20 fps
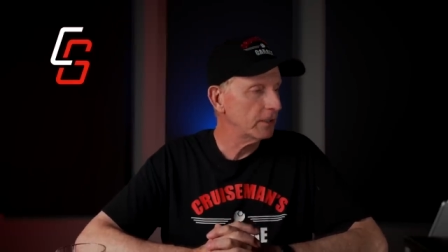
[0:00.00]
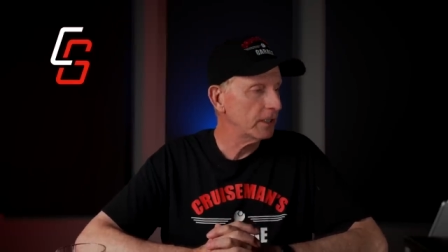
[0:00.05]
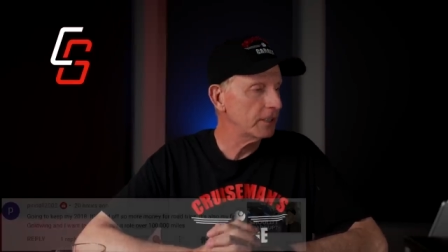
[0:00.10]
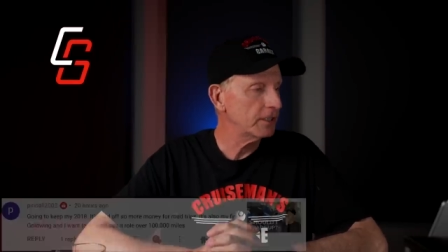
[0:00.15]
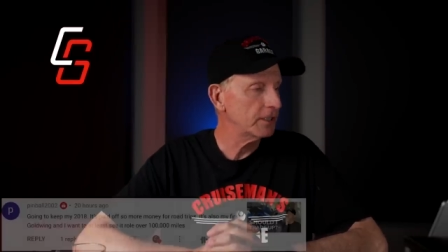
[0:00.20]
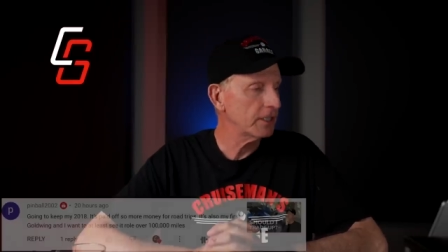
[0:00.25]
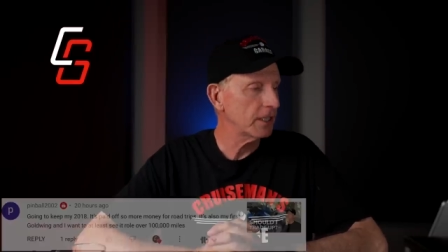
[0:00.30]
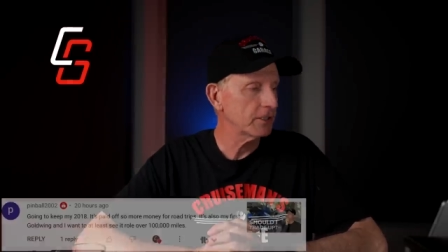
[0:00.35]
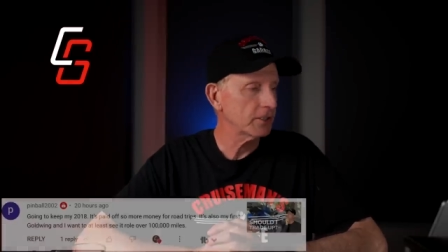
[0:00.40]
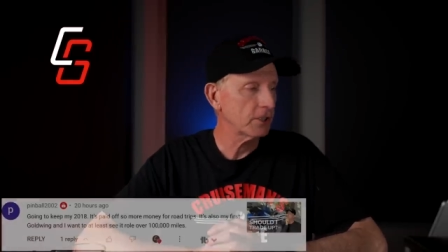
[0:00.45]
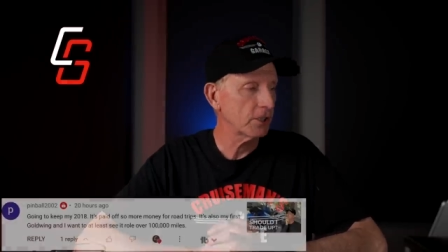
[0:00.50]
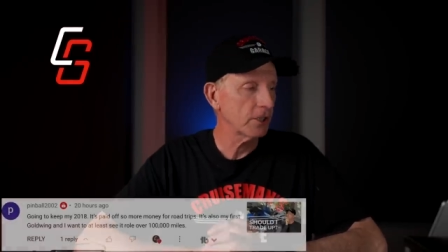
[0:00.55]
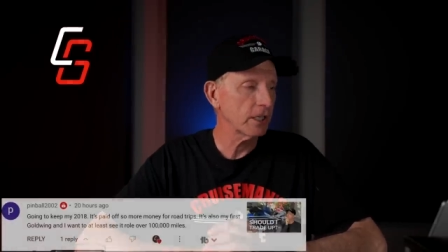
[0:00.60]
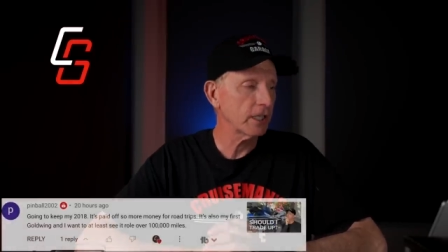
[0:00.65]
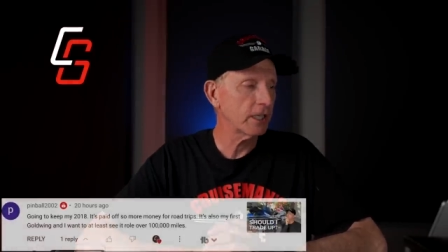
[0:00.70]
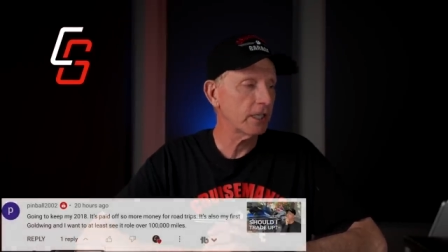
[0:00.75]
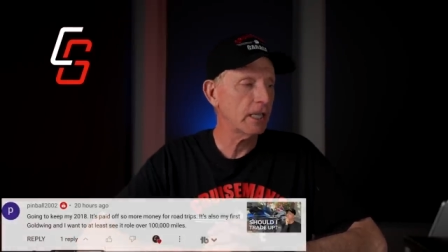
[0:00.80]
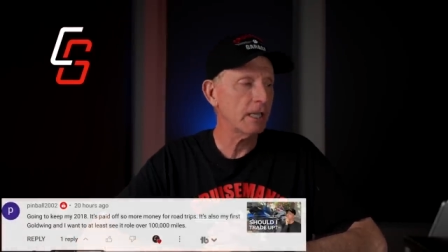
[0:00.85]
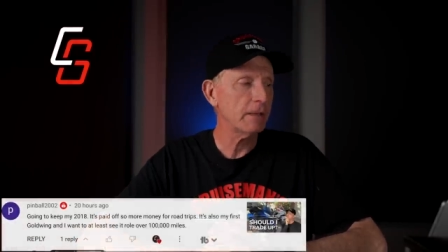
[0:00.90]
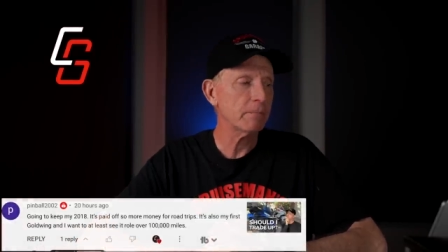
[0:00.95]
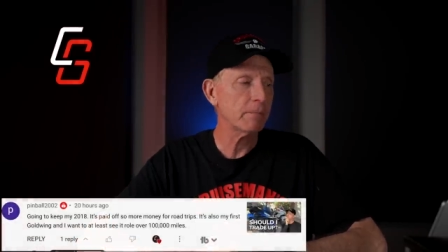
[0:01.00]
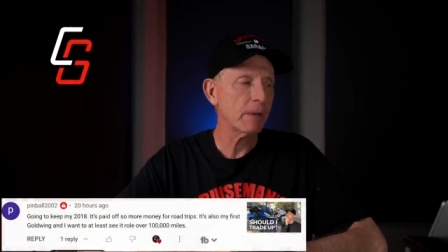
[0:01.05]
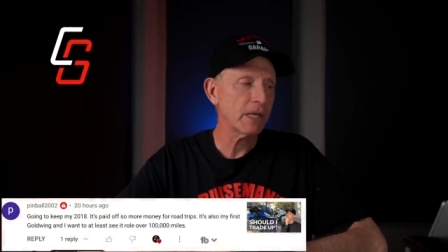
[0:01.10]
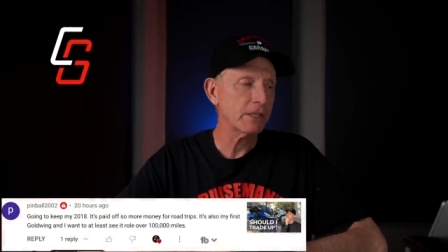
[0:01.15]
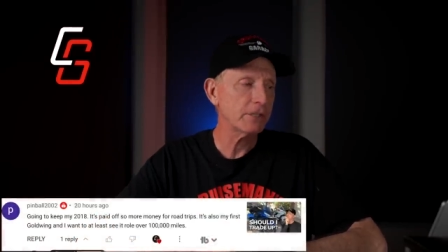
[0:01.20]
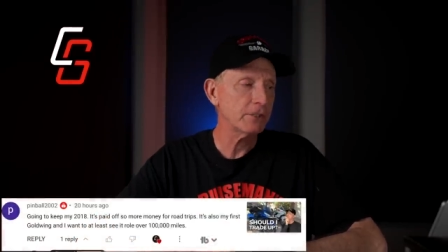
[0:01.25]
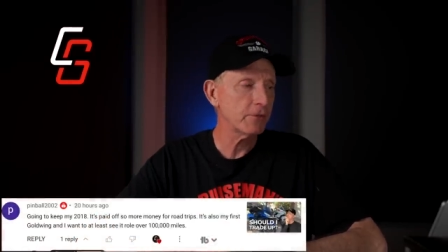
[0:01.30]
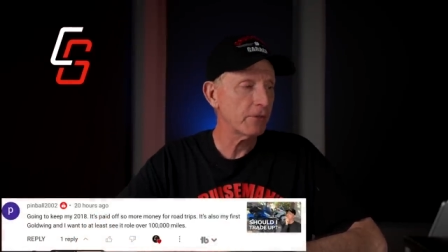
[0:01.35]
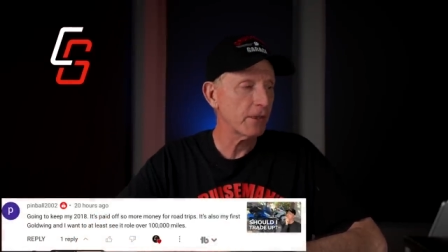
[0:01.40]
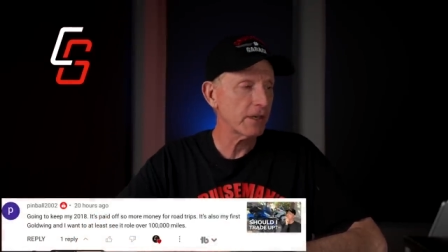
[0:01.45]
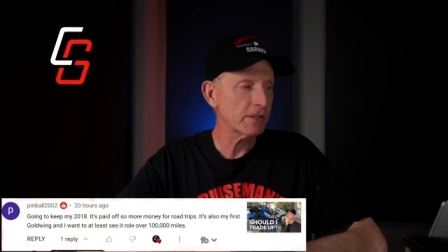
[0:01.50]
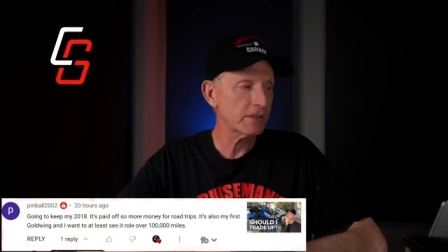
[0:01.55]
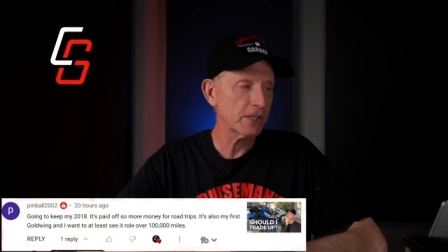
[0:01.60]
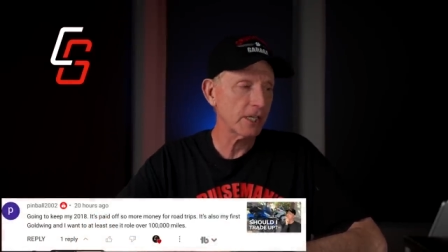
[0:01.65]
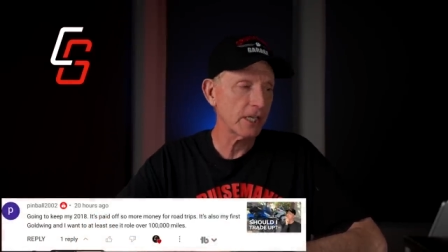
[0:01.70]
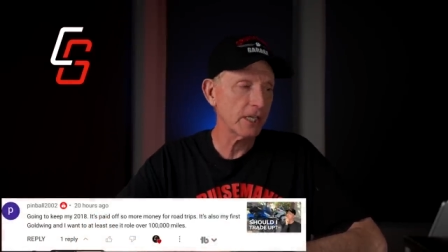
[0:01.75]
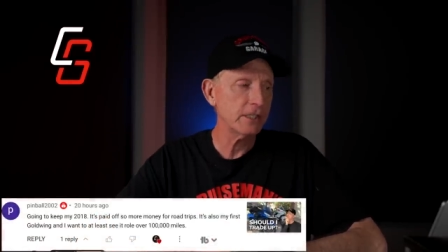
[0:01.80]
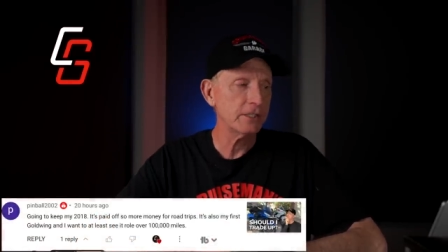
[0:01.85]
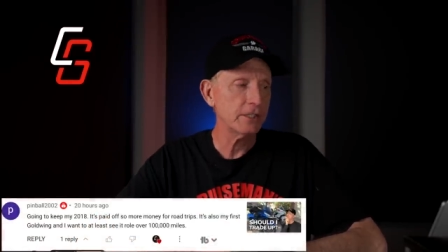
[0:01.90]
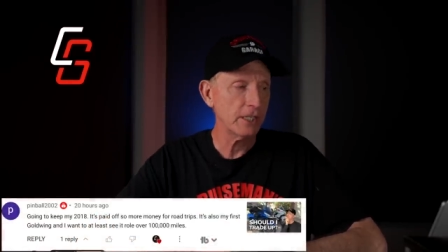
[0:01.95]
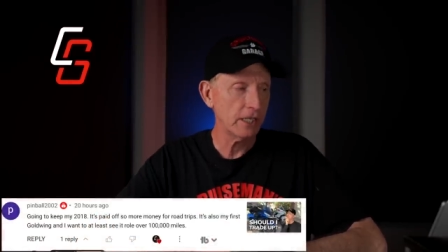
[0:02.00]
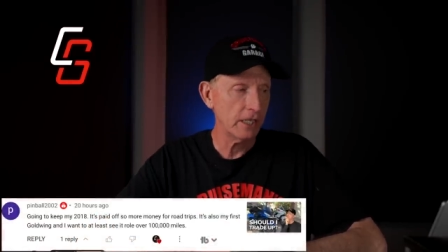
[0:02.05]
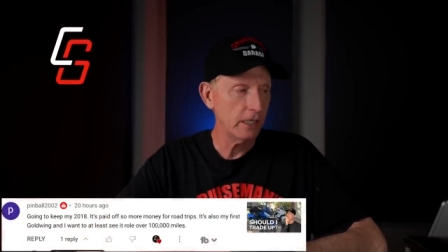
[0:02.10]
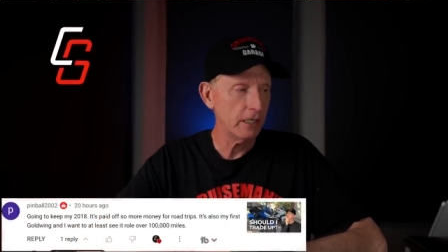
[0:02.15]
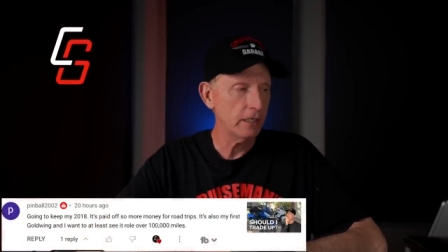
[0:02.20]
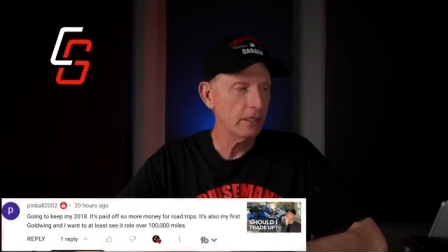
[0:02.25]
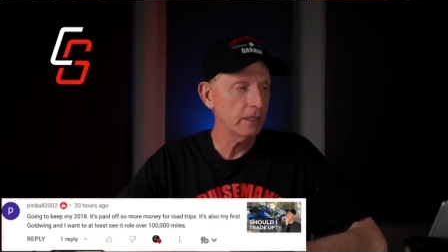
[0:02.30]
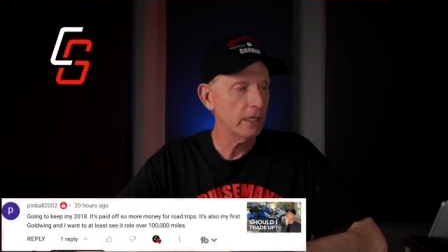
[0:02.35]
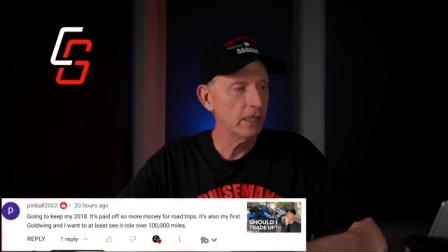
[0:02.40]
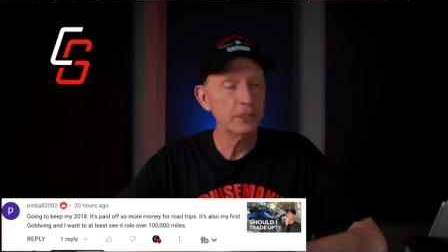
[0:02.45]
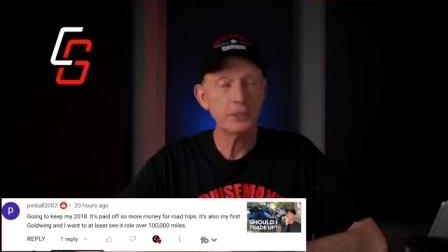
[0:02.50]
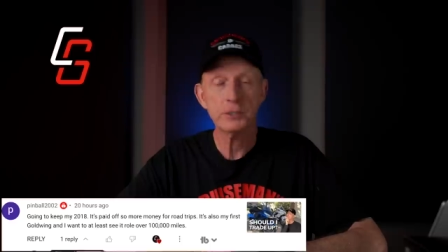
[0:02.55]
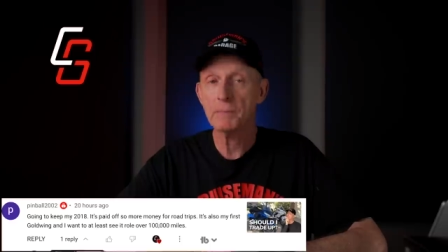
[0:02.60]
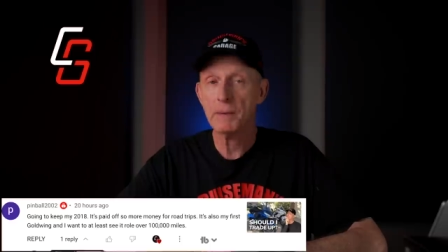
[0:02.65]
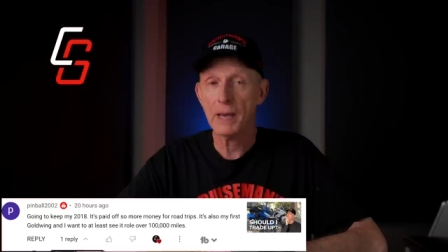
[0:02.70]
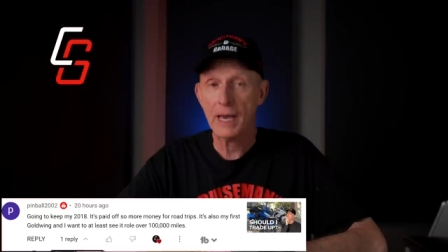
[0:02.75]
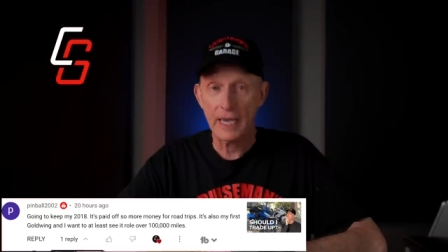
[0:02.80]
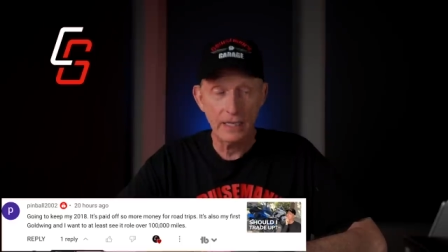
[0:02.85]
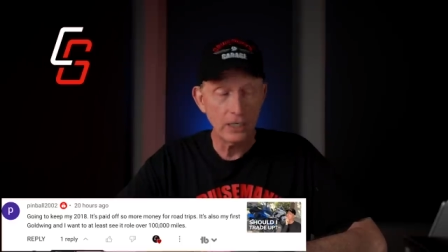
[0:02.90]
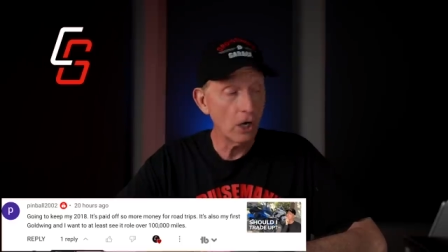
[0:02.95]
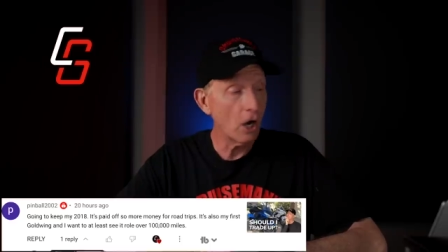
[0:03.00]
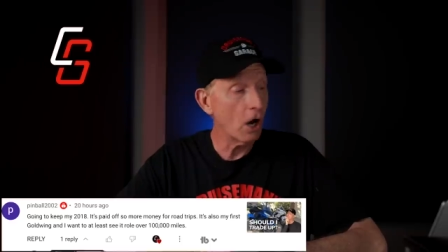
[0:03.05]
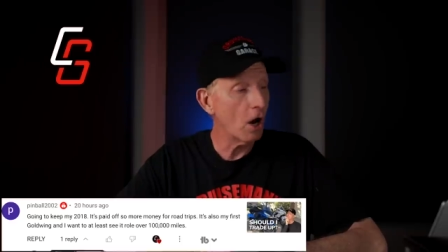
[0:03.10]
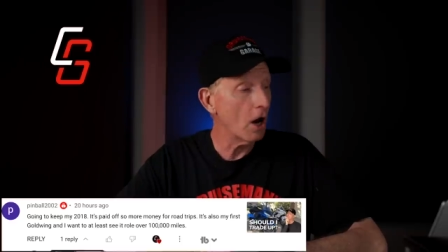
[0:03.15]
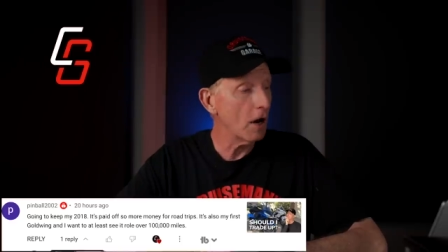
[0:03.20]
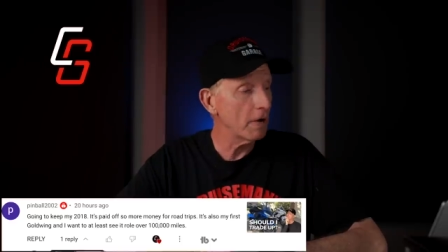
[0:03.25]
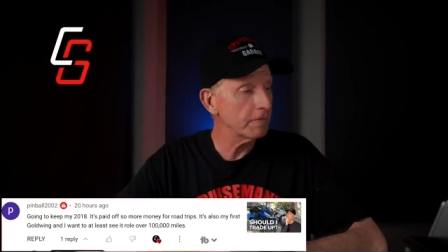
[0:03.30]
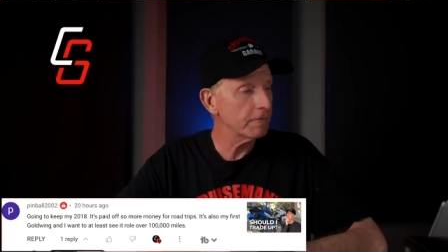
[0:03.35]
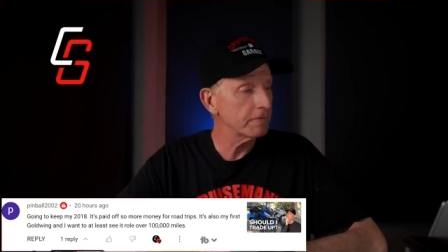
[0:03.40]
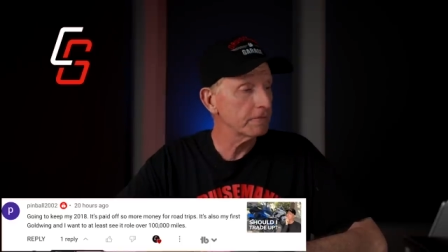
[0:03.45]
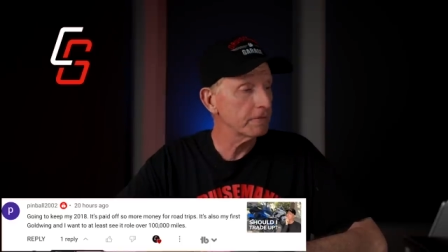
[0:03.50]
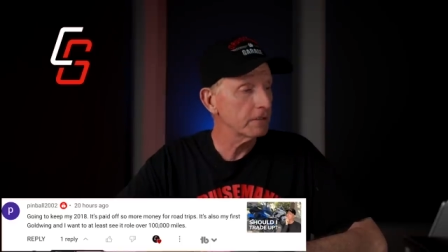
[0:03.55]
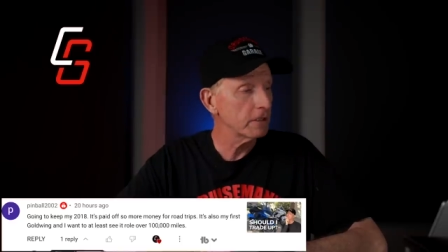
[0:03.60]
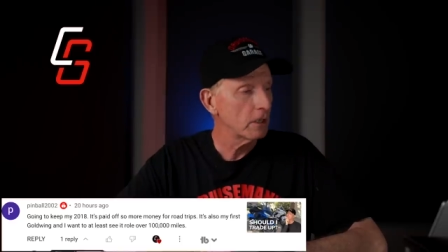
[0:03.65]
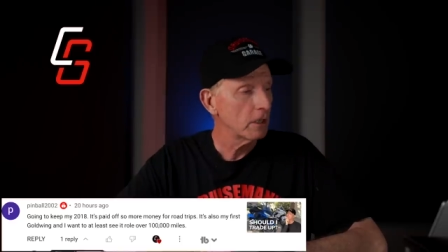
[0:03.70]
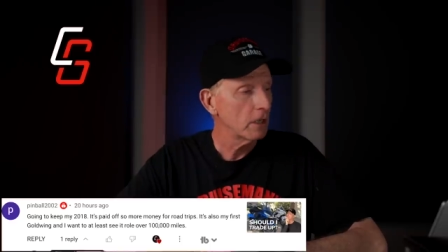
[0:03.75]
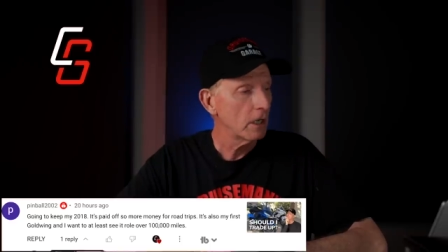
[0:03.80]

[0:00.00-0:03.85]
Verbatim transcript: and he says, Gonna keep my 2018. It's paid off.